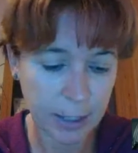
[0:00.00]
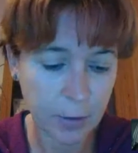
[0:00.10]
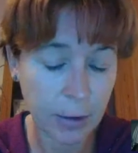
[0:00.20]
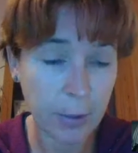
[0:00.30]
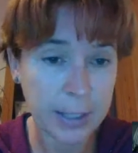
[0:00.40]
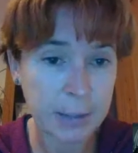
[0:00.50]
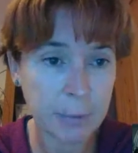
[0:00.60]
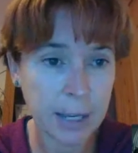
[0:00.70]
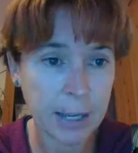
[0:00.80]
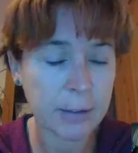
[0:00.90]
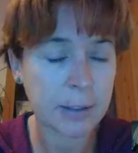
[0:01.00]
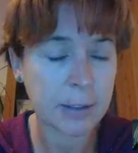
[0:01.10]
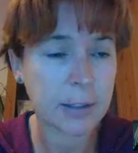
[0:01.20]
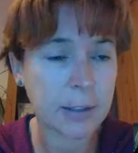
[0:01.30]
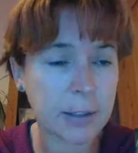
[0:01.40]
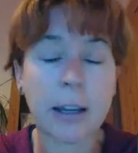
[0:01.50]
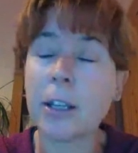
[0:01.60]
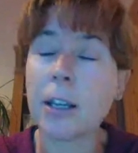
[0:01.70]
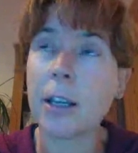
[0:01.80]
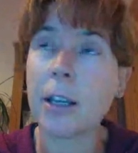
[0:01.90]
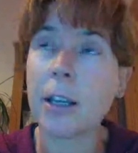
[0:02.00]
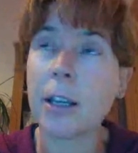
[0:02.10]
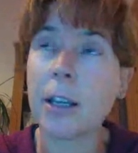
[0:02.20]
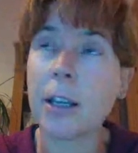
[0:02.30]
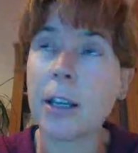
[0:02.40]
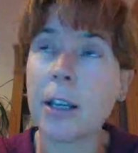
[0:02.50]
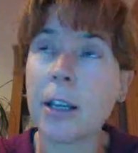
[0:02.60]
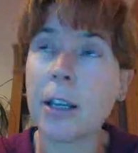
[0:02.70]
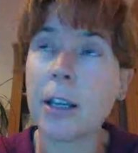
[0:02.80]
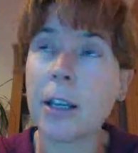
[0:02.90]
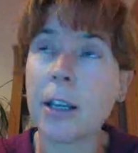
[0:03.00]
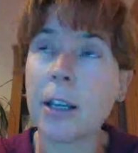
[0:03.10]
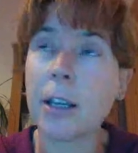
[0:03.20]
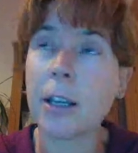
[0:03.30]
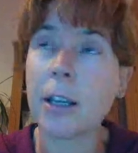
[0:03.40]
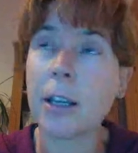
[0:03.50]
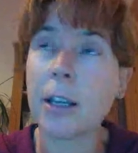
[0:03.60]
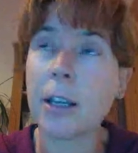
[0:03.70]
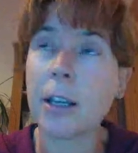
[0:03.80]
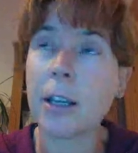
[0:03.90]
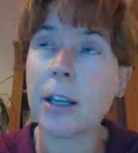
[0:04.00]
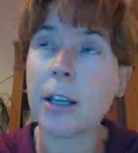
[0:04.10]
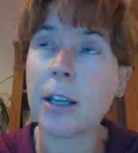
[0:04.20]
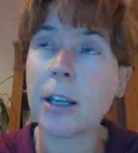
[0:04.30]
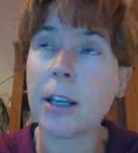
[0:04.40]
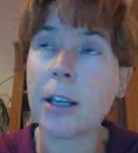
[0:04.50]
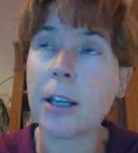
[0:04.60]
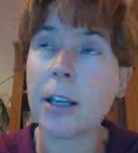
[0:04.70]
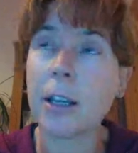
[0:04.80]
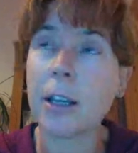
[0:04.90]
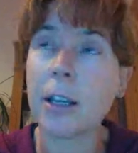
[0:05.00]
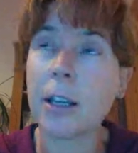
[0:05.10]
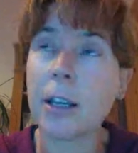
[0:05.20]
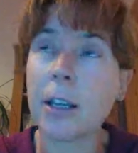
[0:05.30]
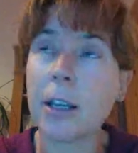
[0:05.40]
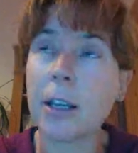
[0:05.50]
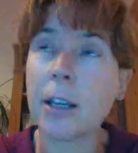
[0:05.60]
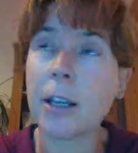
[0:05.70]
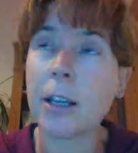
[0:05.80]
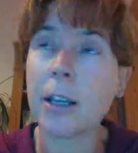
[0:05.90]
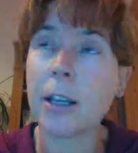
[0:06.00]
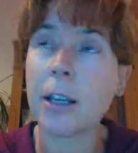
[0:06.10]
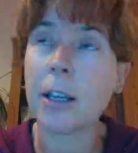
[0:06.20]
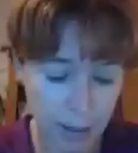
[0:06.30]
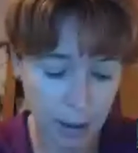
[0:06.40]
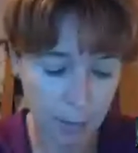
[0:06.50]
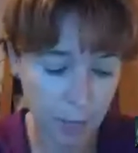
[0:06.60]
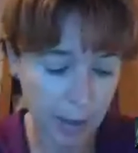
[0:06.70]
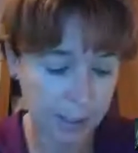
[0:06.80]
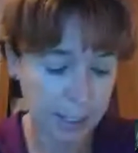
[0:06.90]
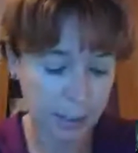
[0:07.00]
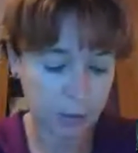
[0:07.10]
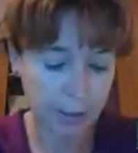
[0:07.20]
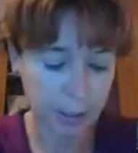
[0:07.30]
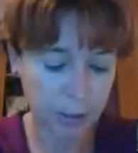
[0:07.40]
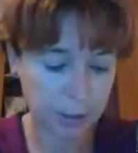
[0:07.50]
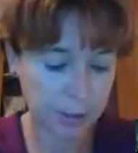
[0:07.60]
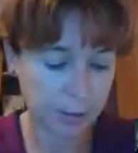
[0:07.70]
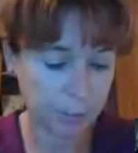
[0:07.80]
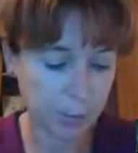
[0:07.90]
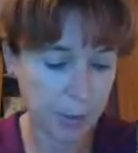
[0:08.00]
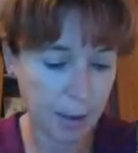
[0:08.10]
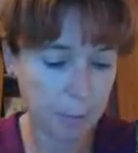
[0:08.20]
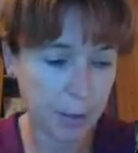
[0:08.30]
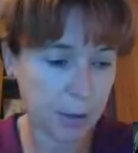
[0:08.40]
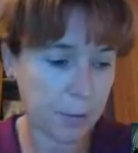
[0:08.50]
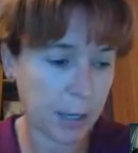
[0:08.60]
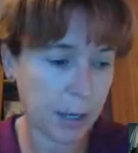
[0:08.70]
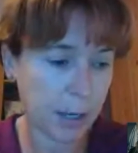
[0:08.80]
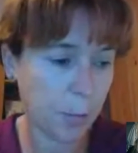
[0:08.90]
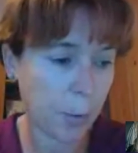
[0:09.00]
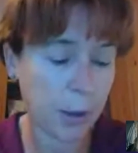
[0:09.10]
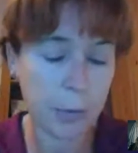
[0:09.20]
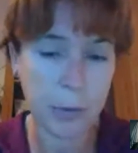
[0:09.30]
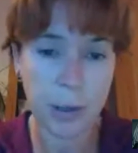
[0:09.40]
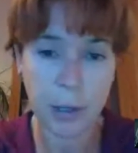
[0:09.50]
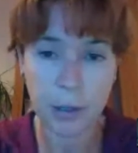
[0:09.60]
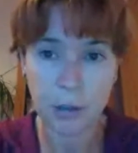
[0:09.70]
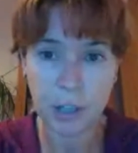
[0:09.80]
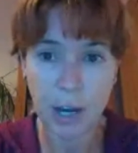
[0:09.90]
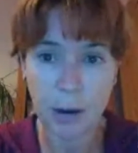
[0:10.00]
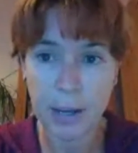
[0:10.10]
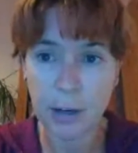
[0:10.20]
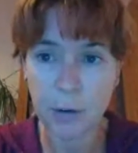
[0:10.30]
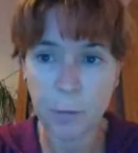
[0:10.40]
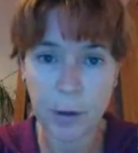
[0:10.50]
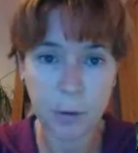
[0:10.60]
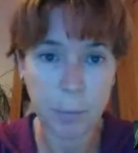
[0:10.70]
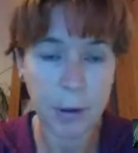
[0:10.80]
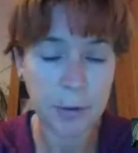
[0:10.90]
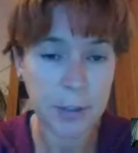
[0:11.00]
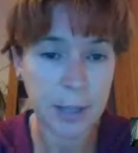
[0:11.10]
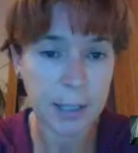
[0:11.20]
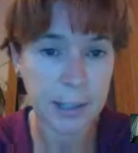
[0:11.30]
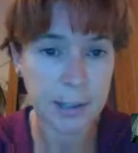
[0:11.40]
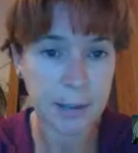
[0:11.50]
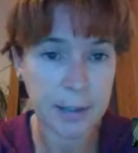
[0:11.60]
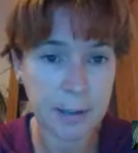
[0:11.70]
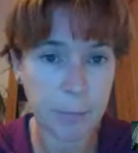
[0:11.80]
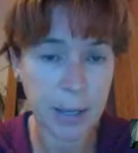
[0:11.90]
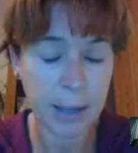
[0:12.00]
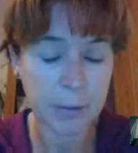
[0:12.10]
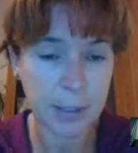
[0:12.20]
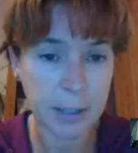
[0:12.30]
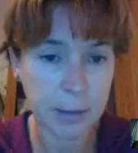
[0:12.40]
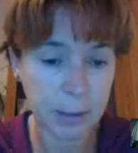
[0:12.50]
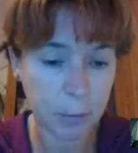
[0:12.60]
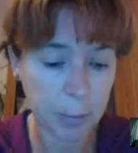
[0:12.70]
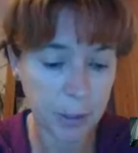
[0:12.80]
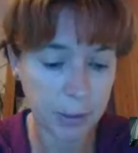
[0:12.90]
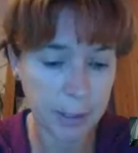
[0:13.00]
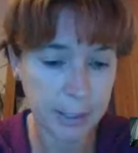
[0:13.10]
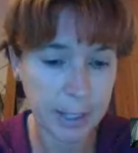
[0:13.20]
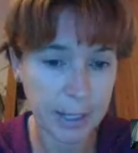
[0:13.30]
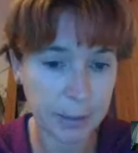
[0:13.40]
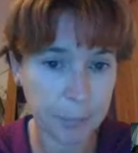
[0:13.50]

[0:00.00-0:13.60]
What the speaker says: Oh, that's something else that I could have mentioned or should have mentioned. Don't forget about the UK group, and if you have any interactions with them that you think are worth sharing in your final post, that's something else that would be good to see.